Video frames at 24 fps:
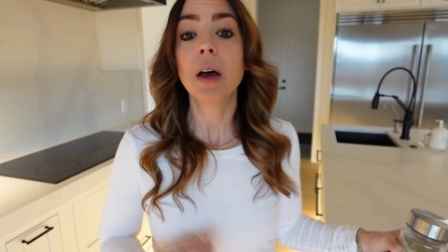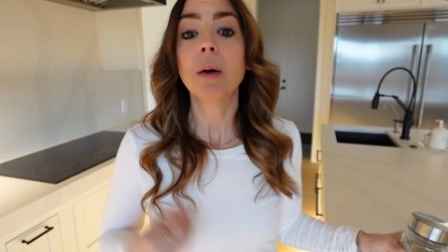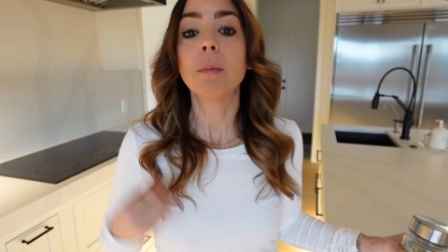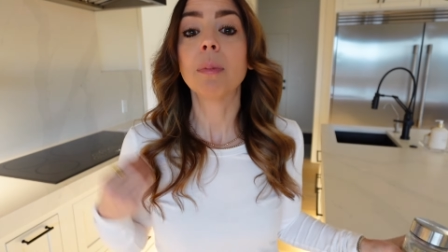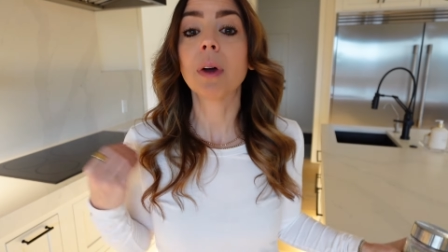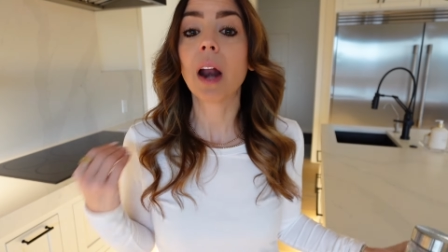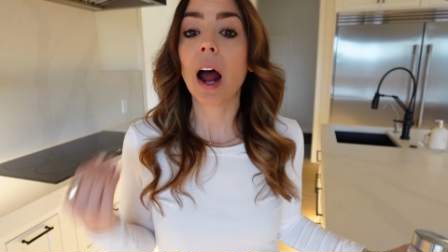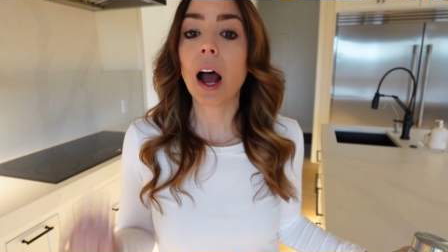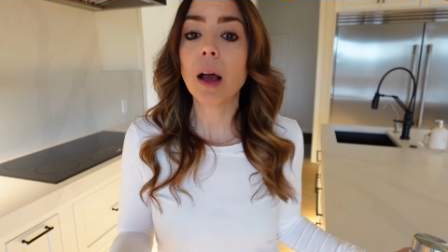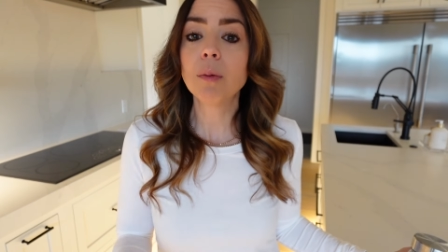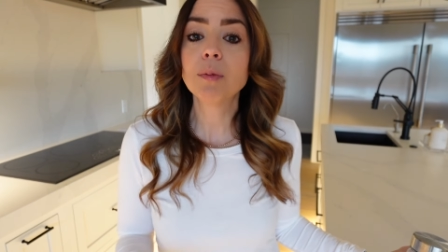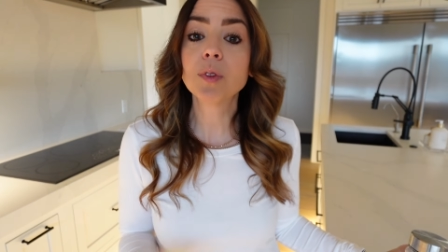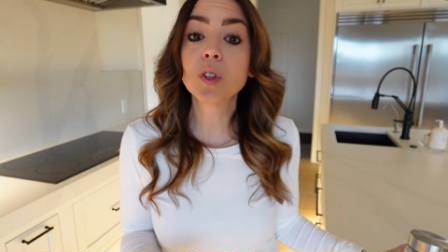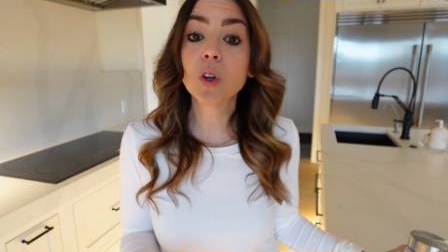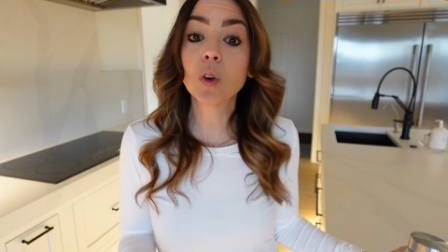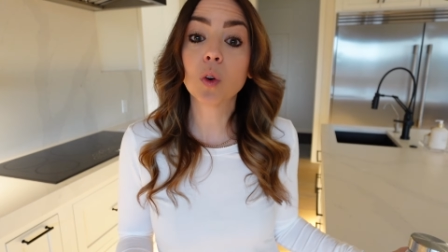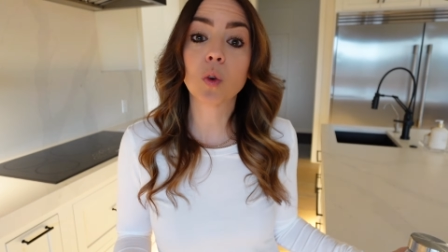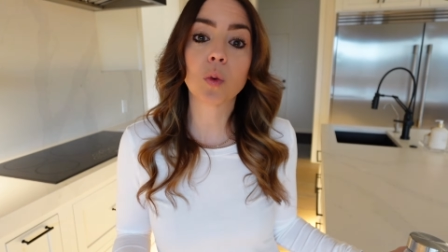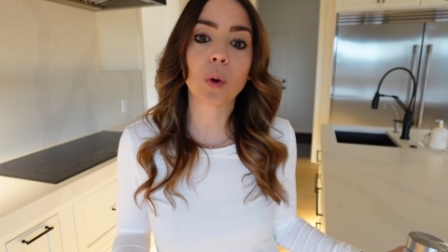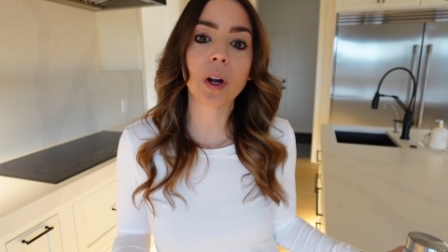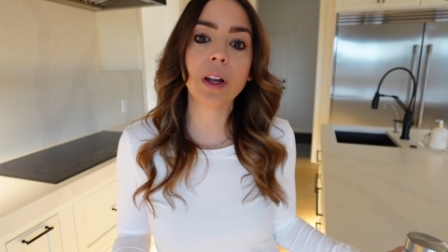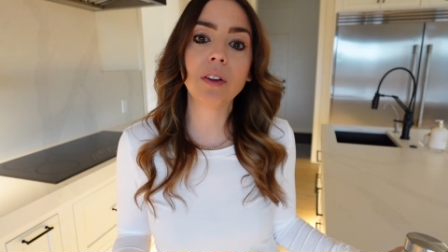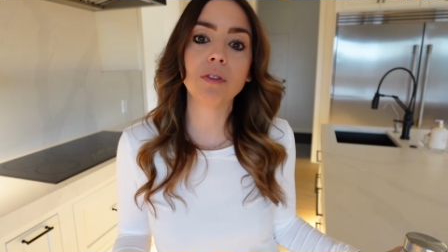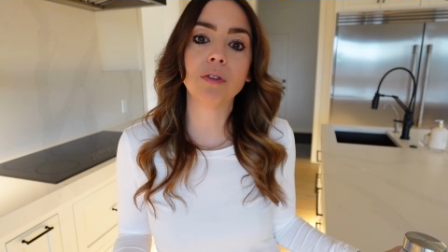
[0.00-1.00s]
But I'm so
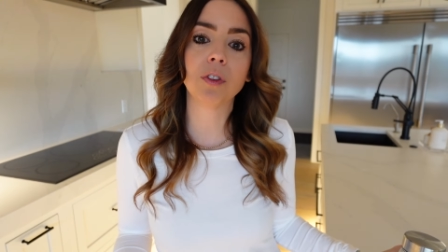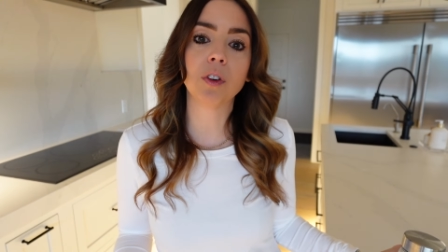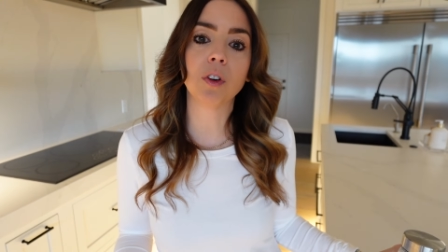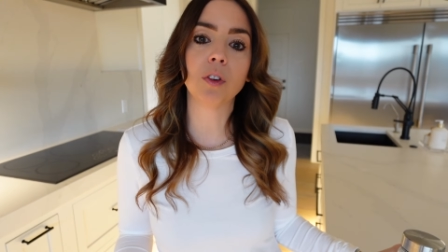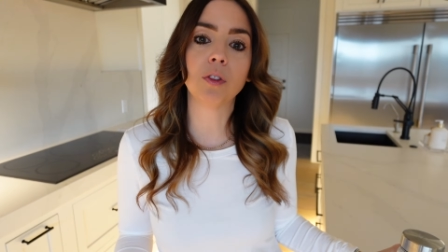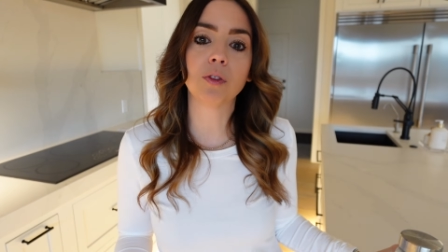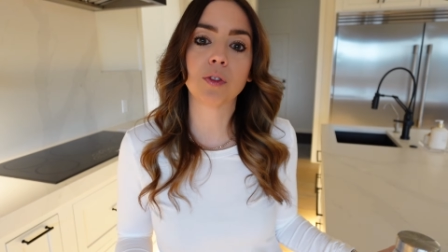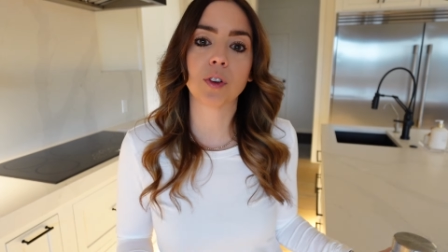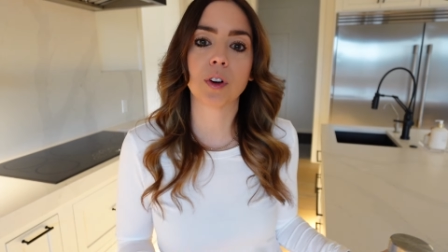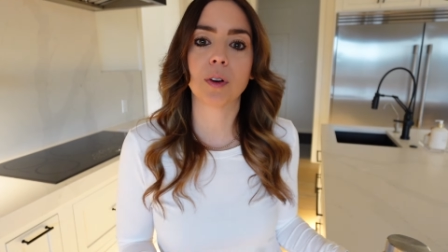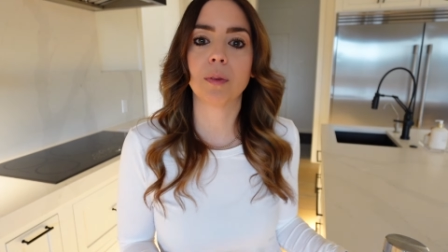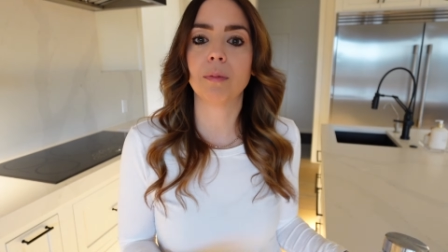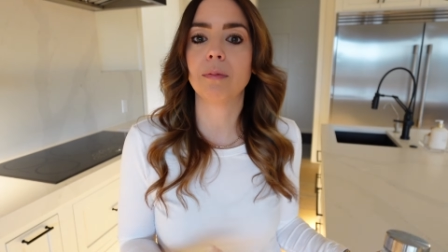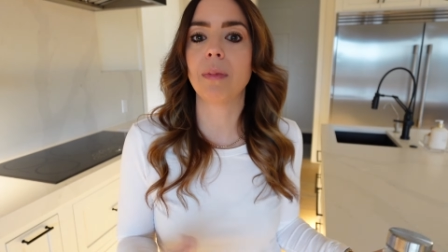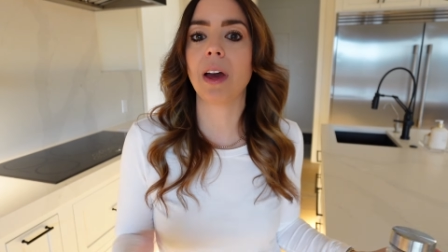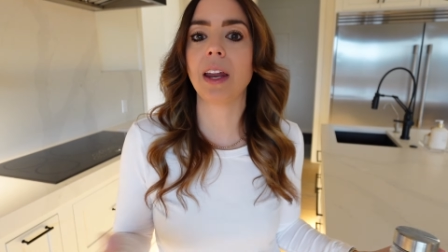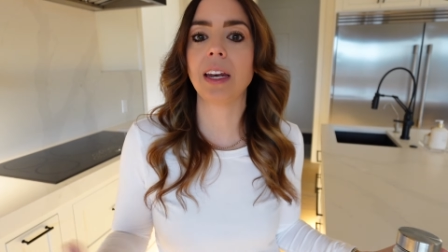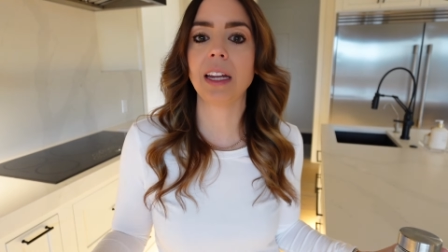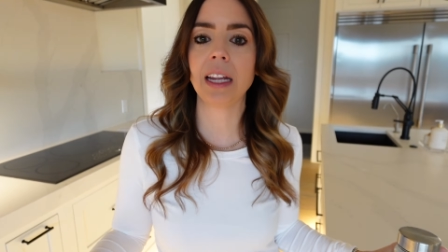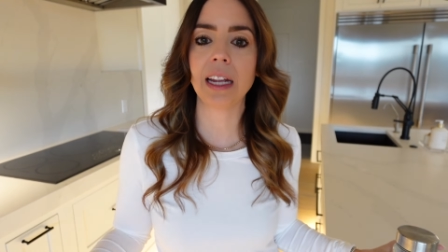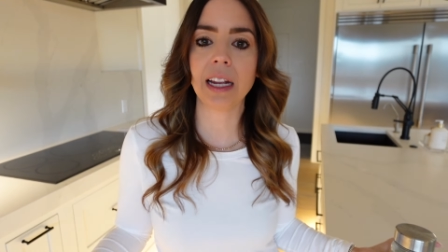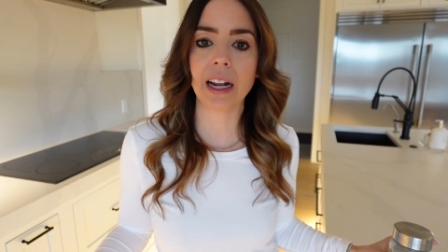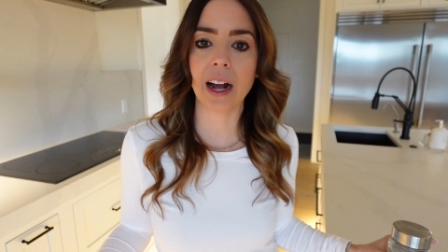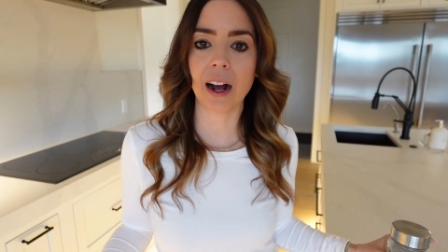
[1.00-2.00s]
grateful for
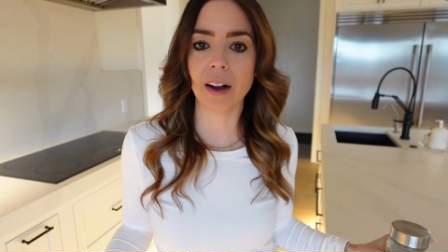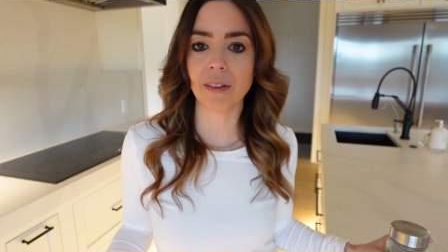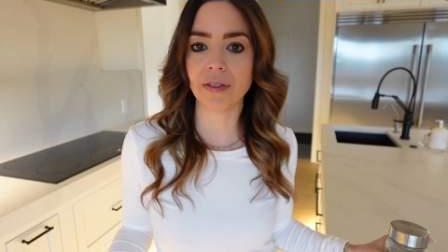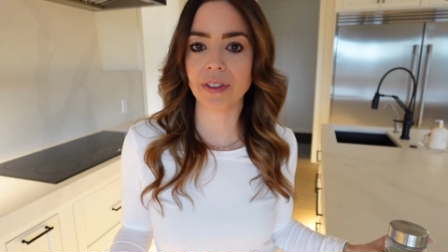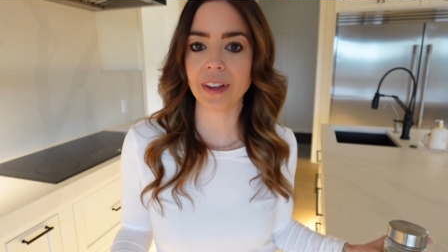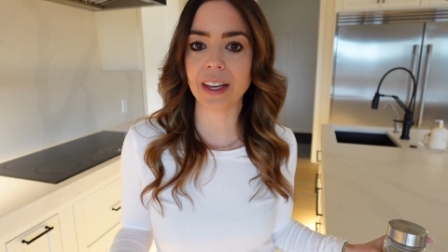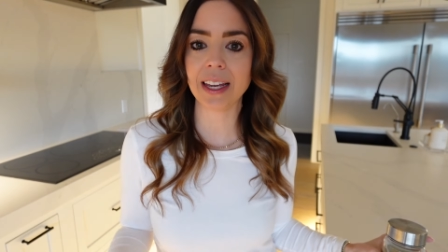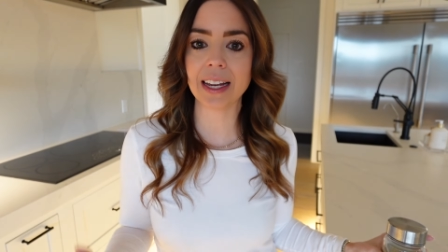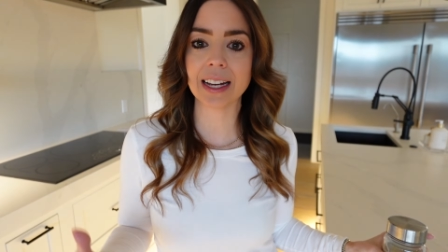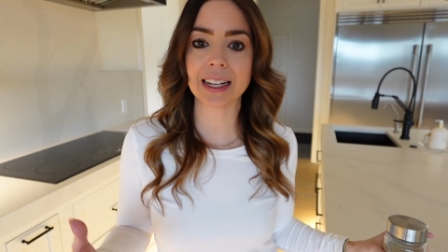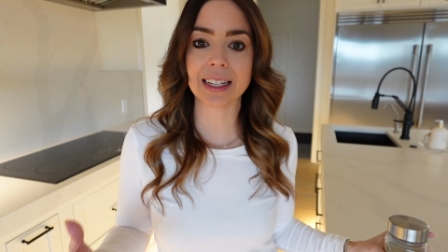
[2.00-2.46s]
many of the